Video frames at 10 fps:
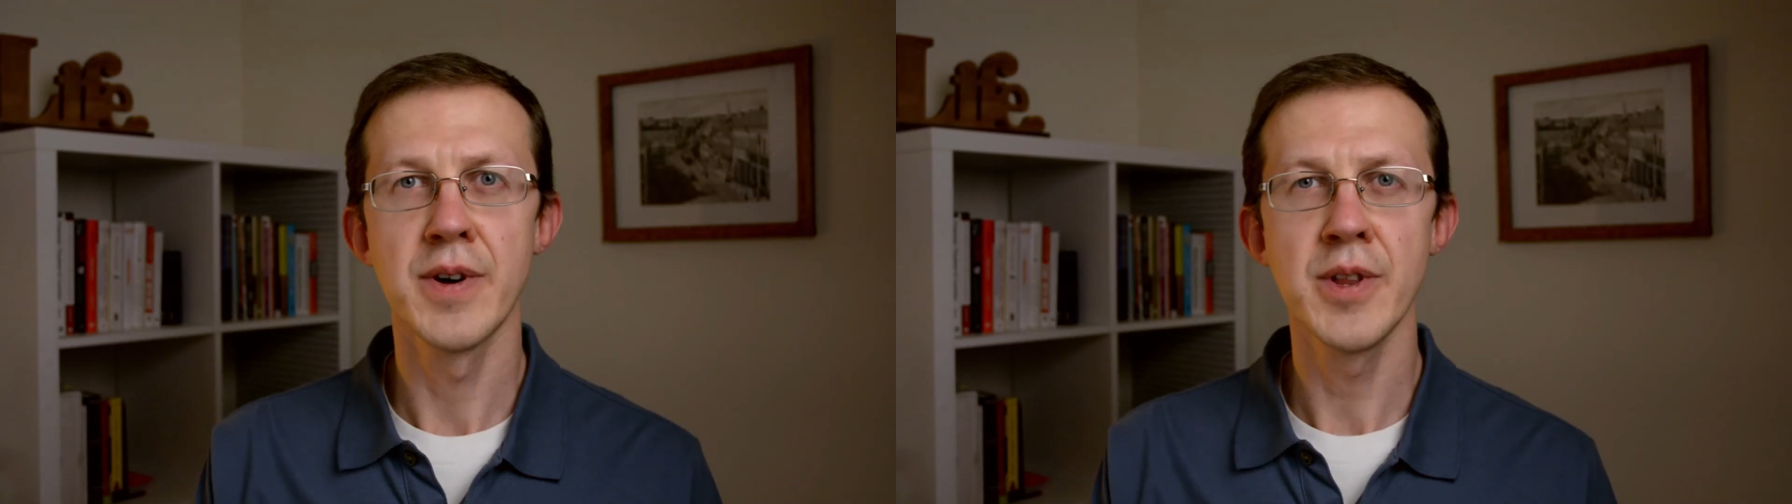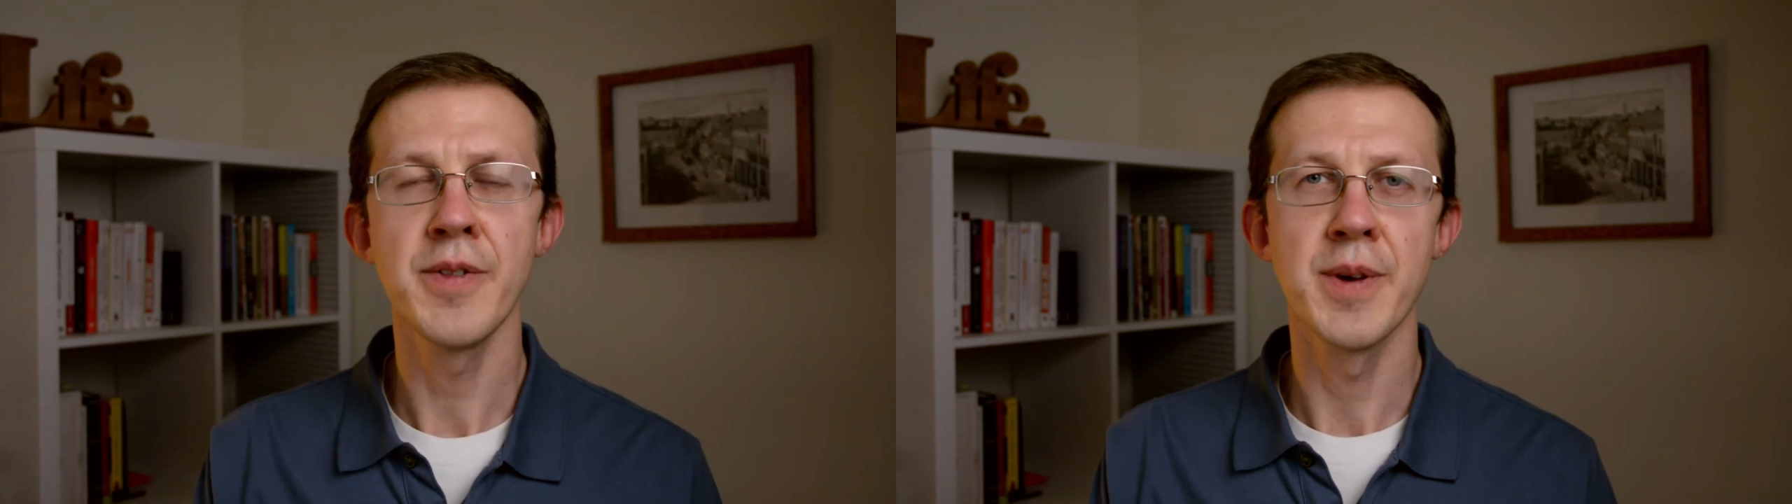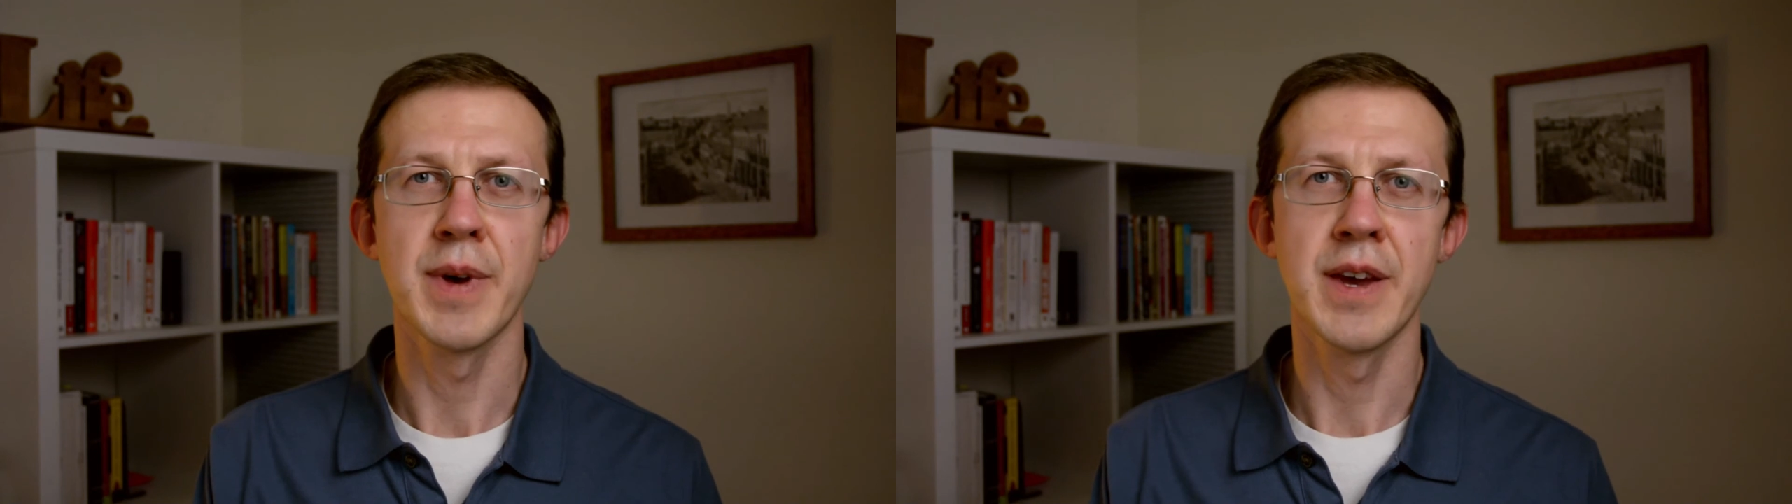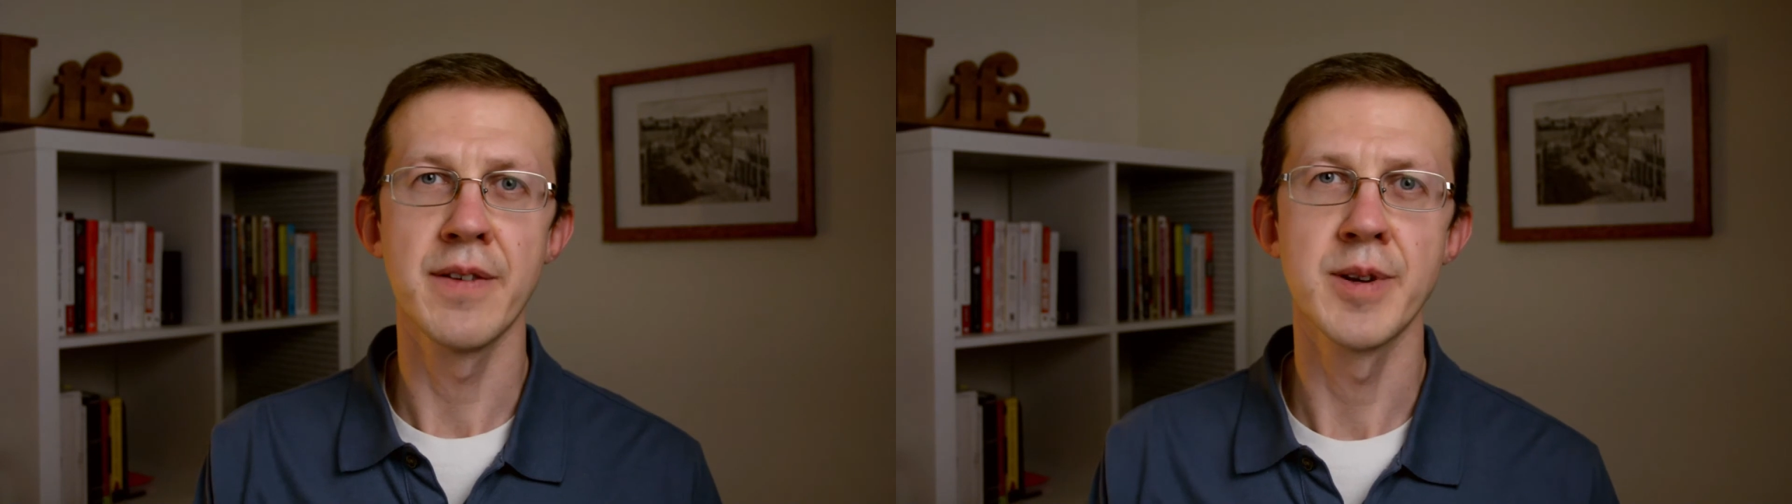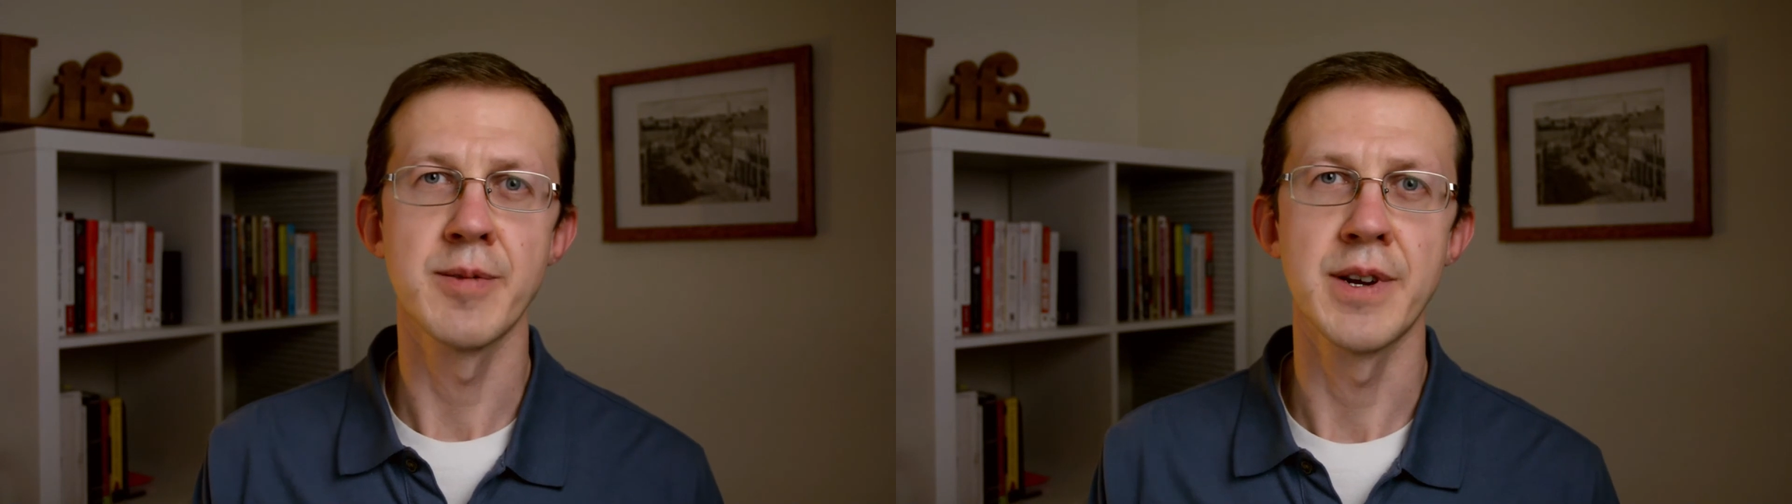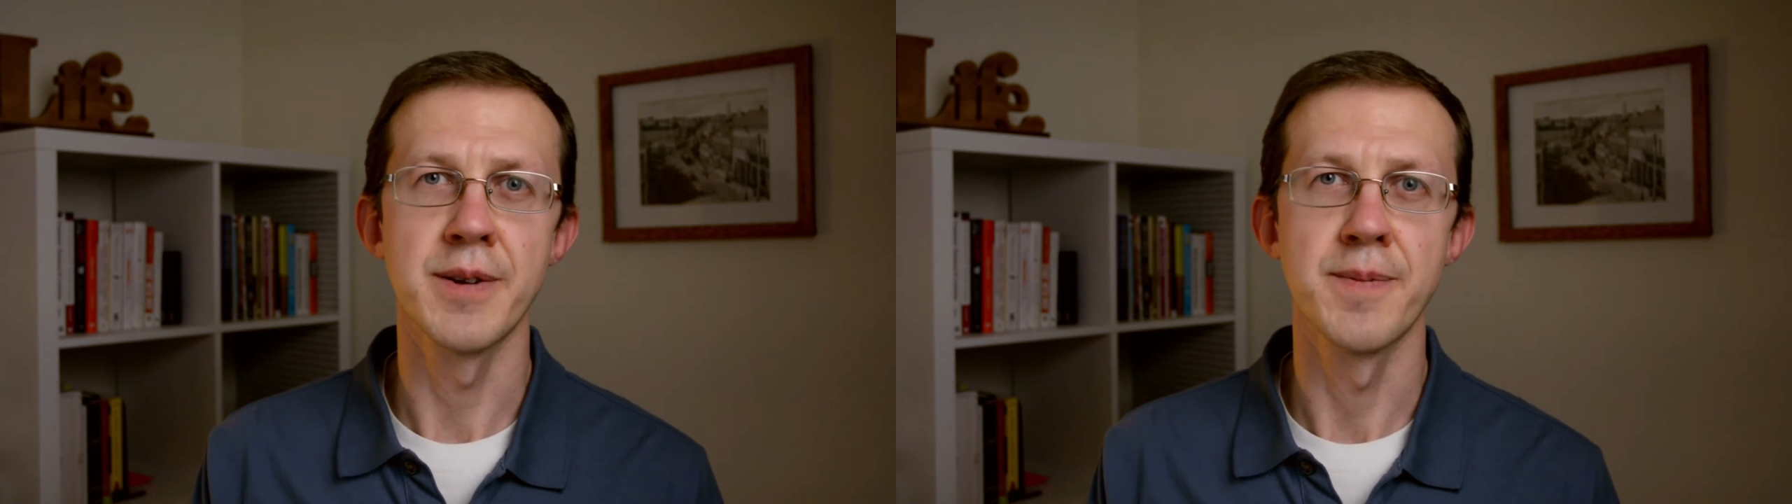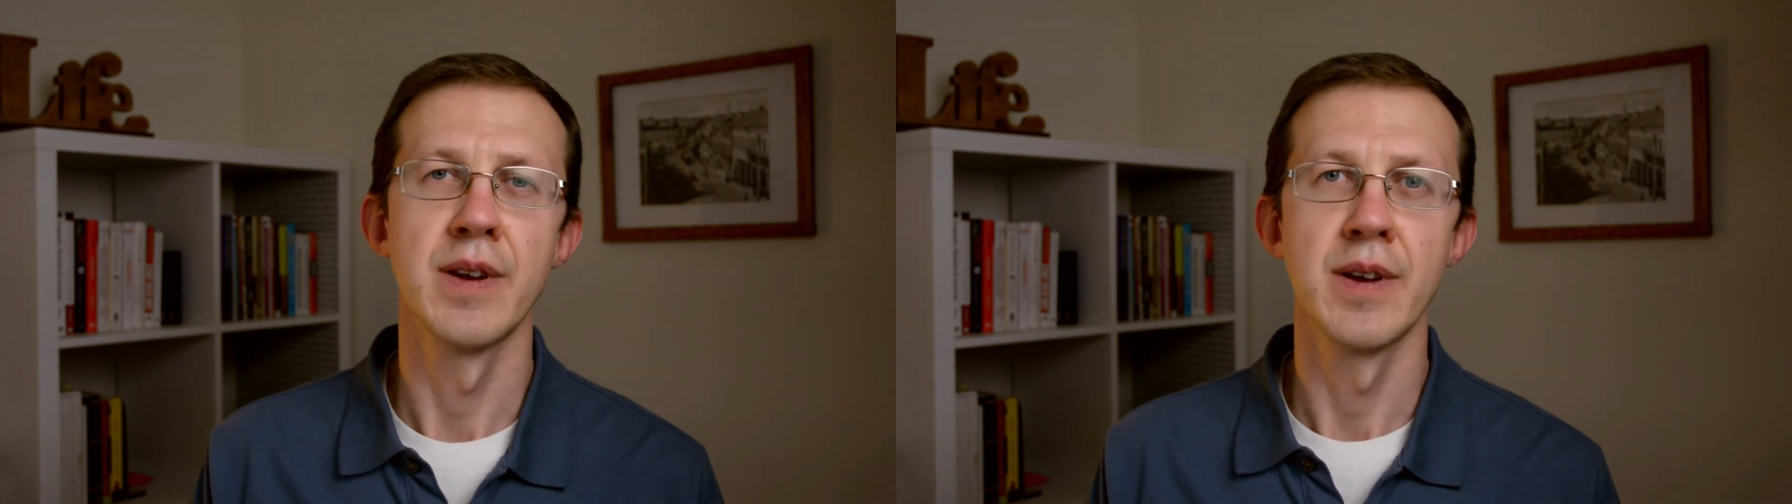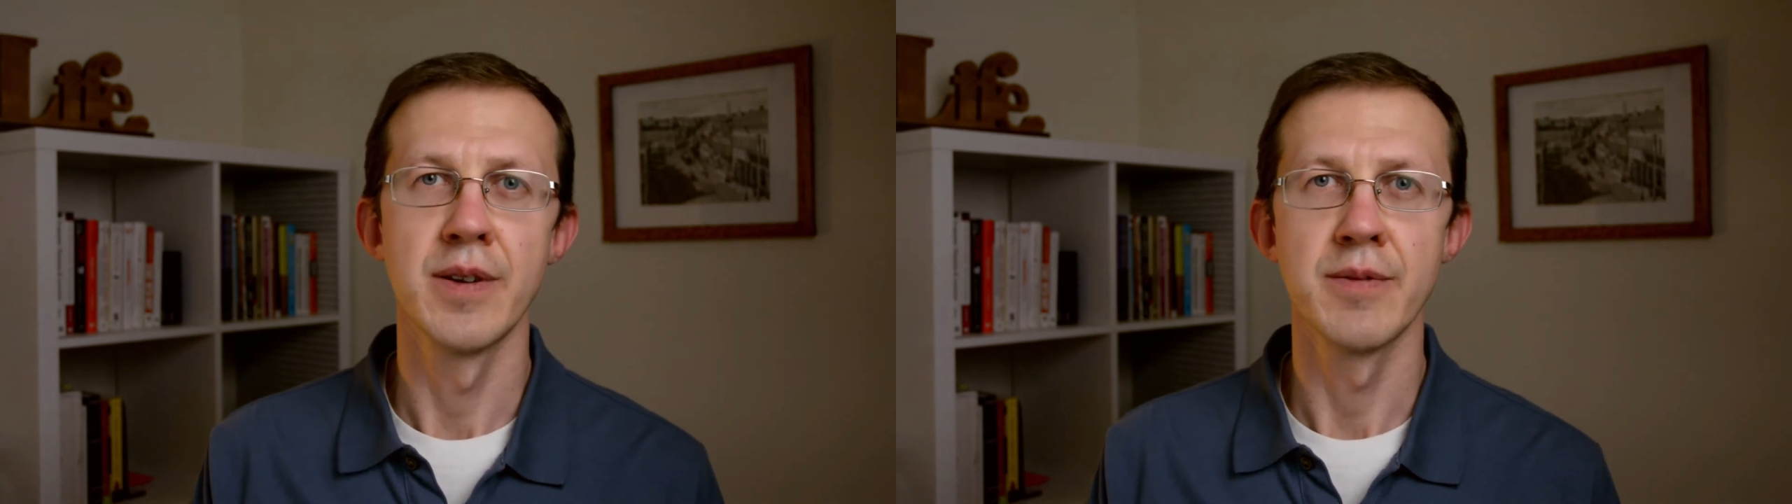them everywhere. Read